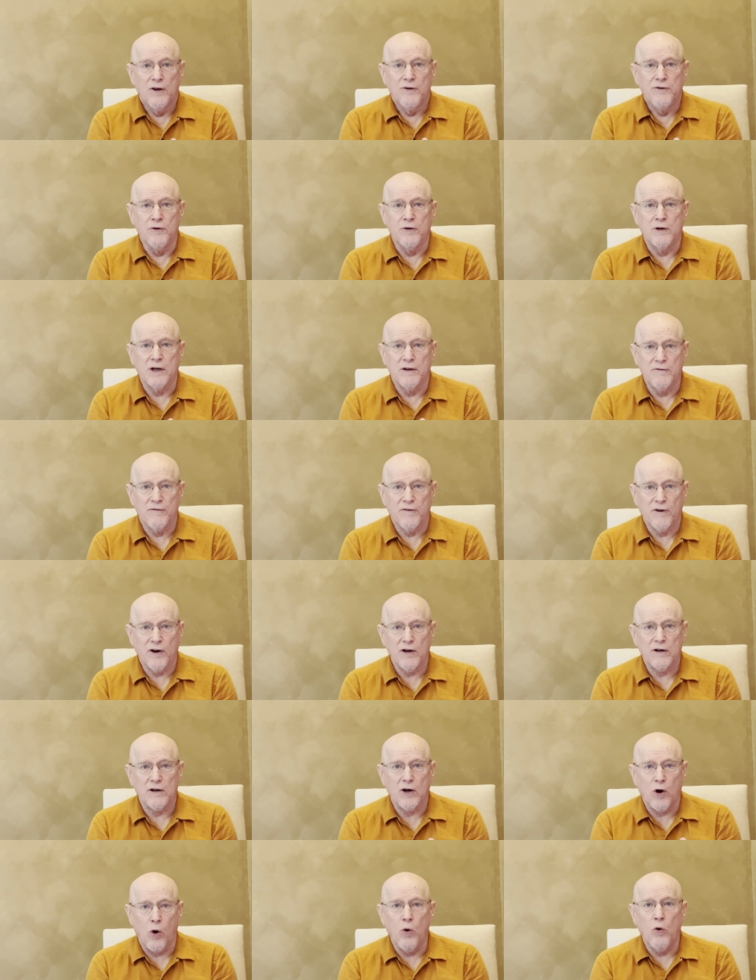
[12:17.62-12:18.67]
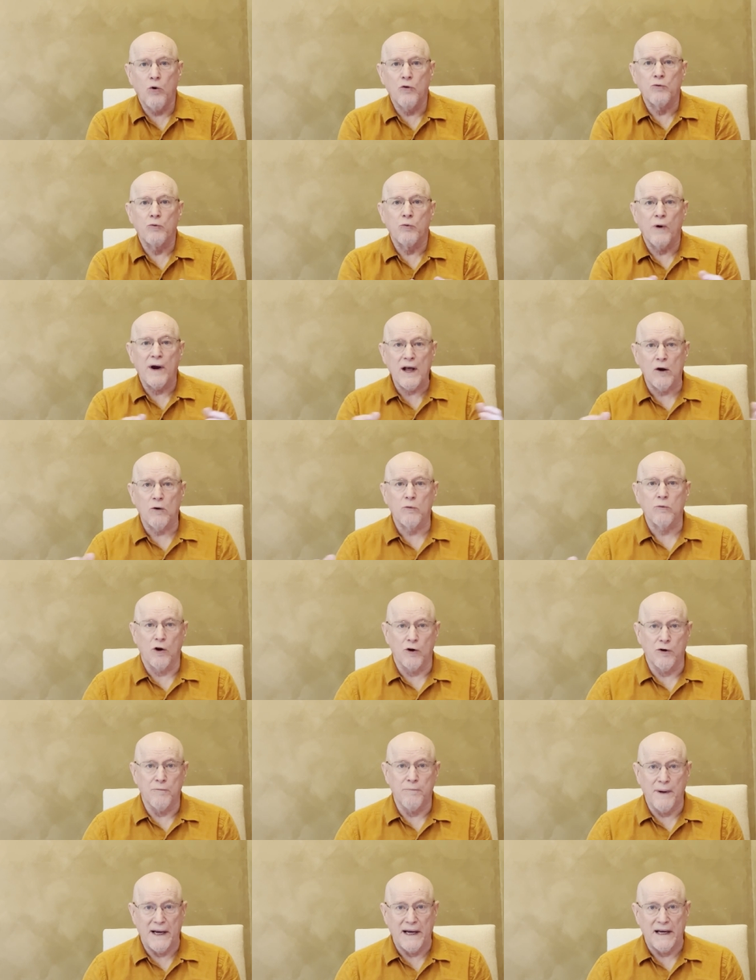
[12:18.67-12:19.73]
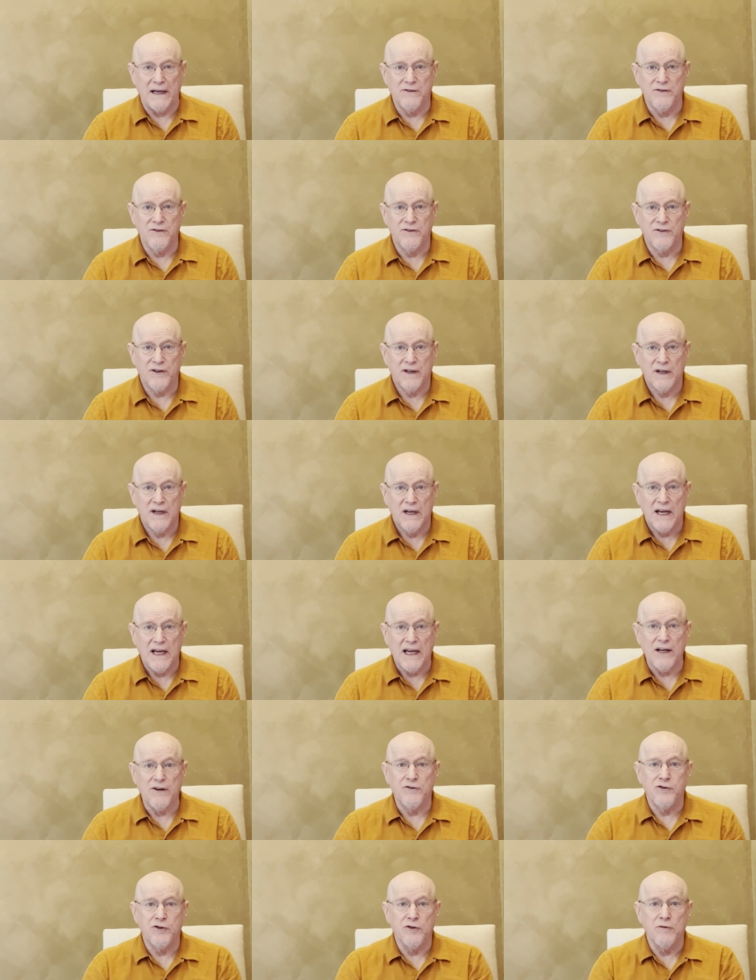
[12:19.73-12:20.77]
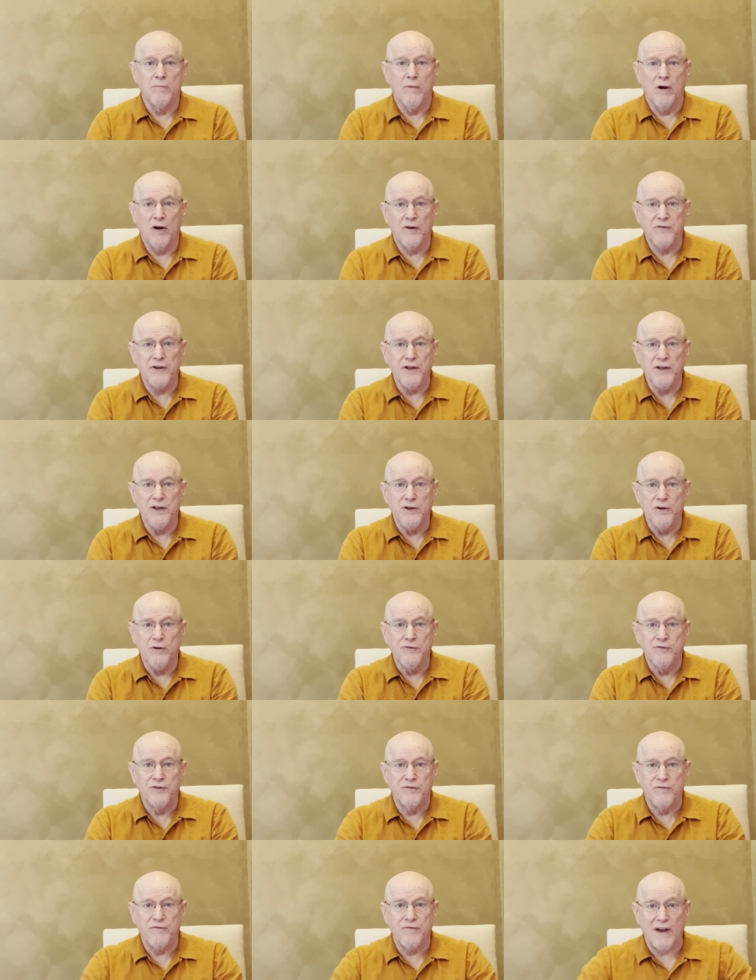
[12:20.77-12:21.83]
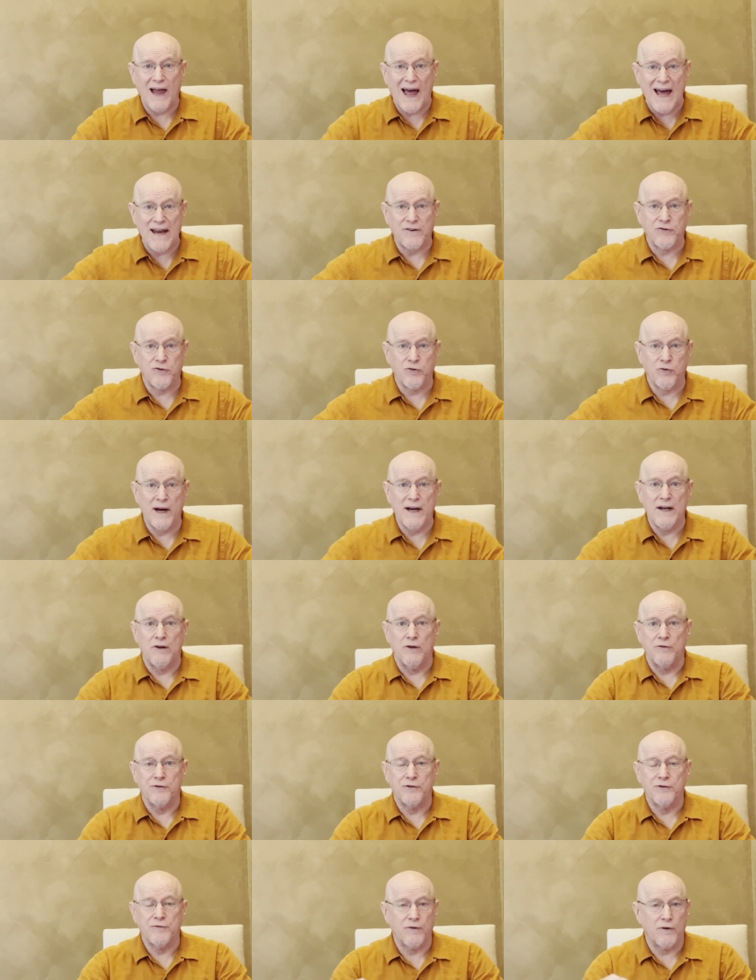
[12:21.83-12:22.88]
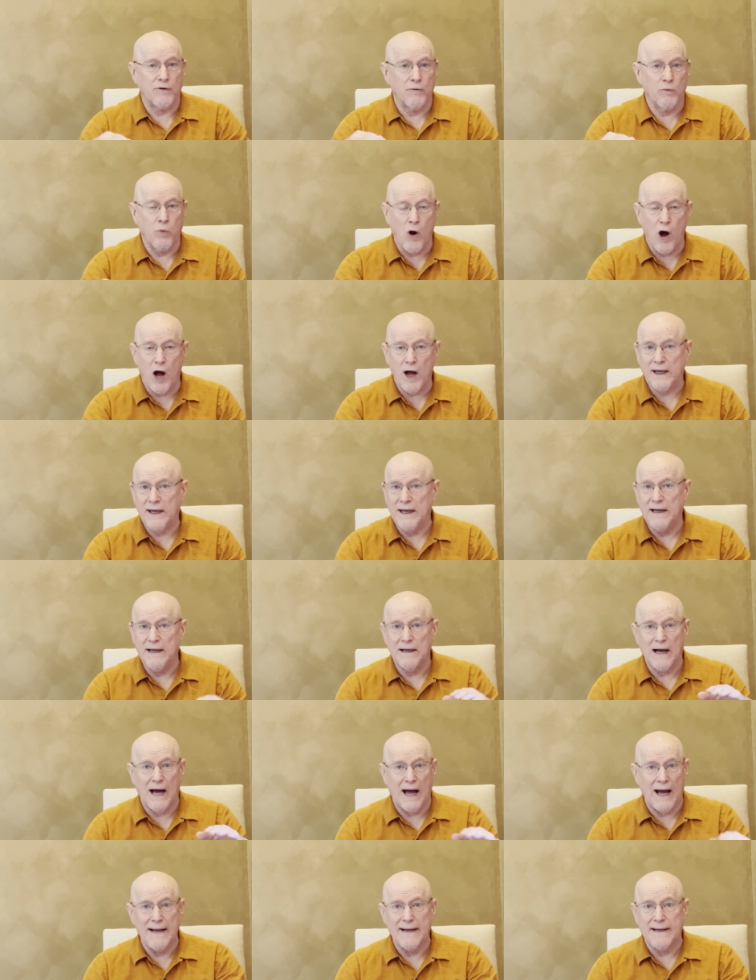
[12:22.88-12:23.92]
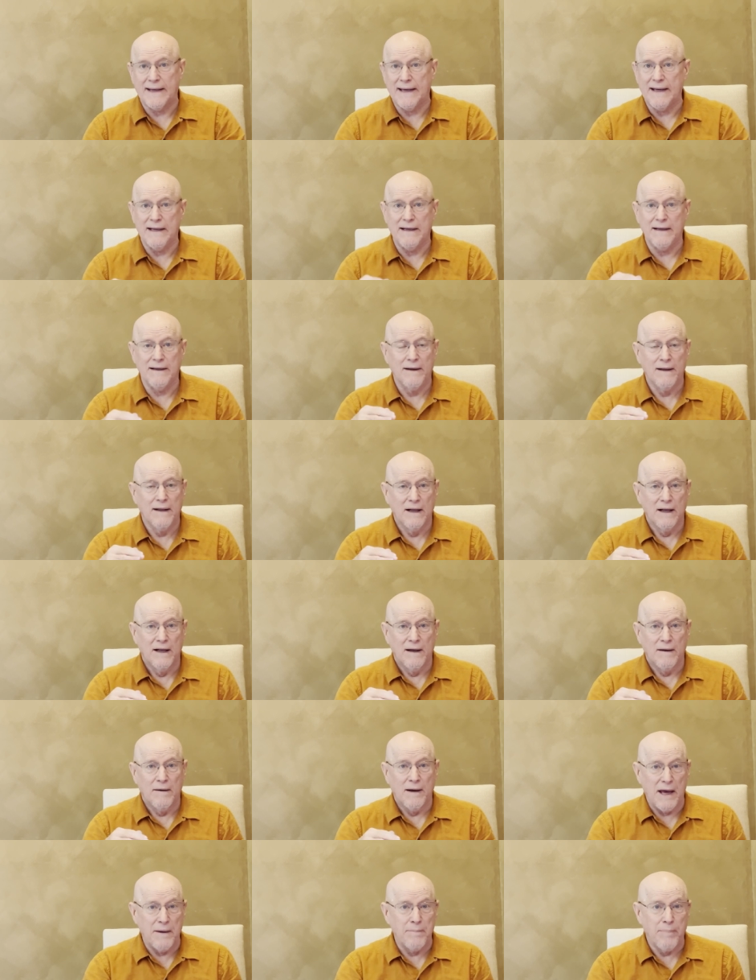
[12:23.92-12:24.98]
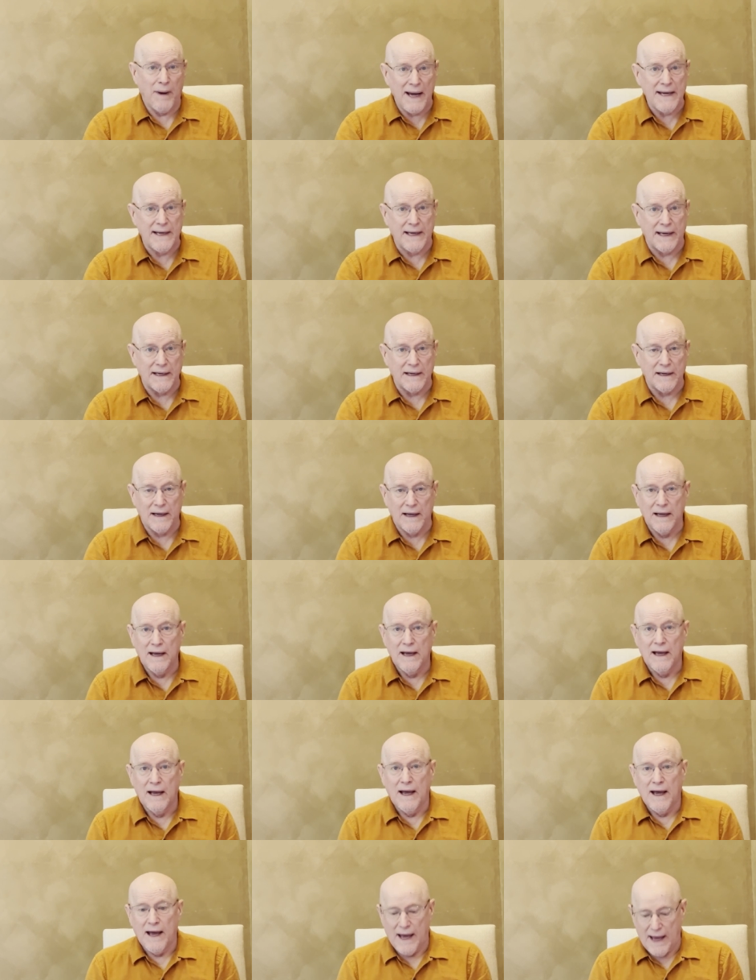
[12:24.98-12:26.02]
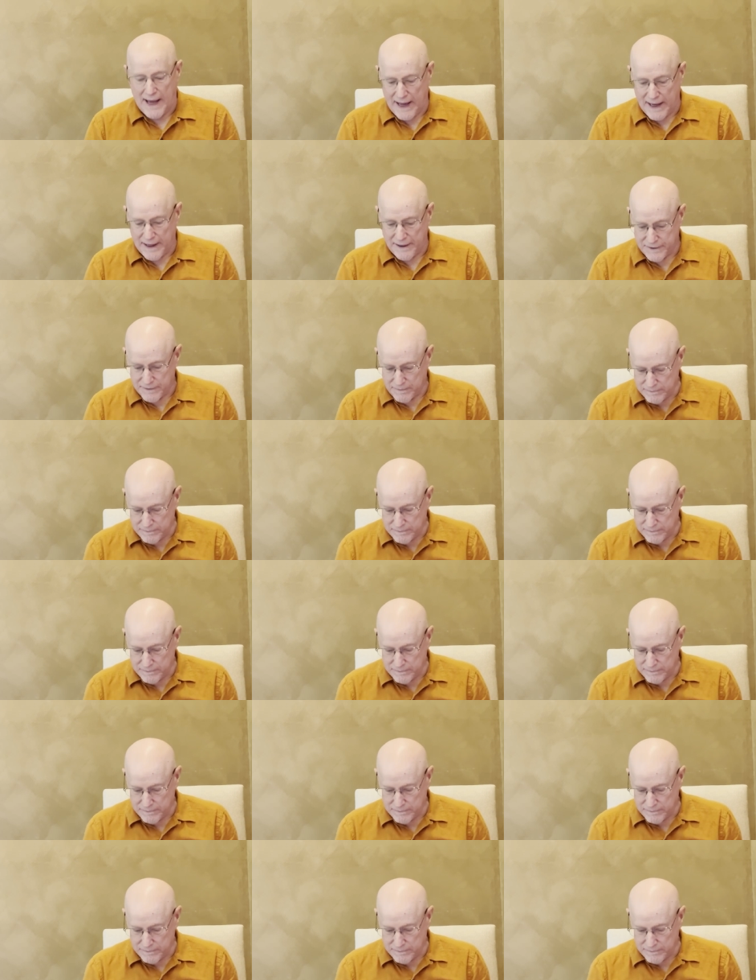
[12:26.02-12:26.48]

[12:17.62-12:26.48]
to convert old railroad beds into multi use flat trails for walking, hiking, and biking. And